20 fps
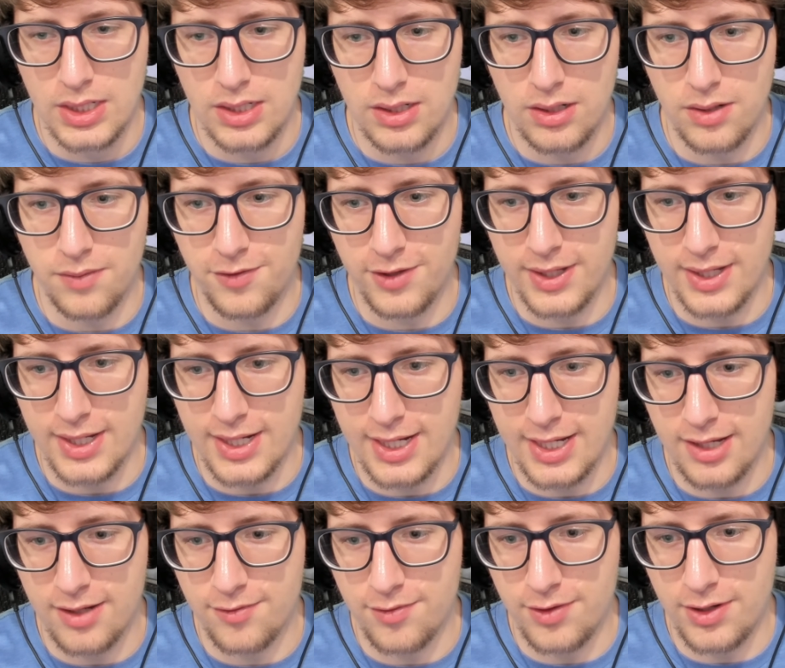Hopefully I
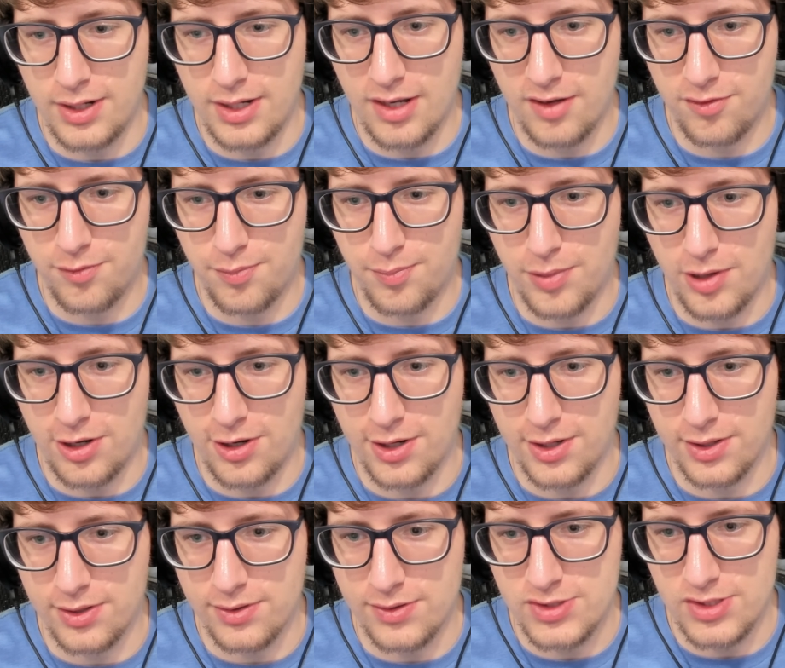have enough
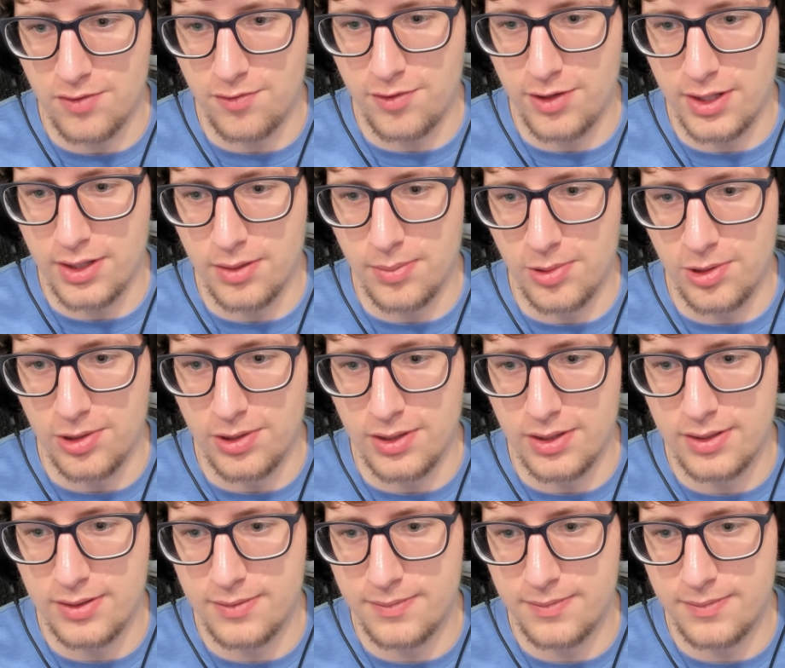particles available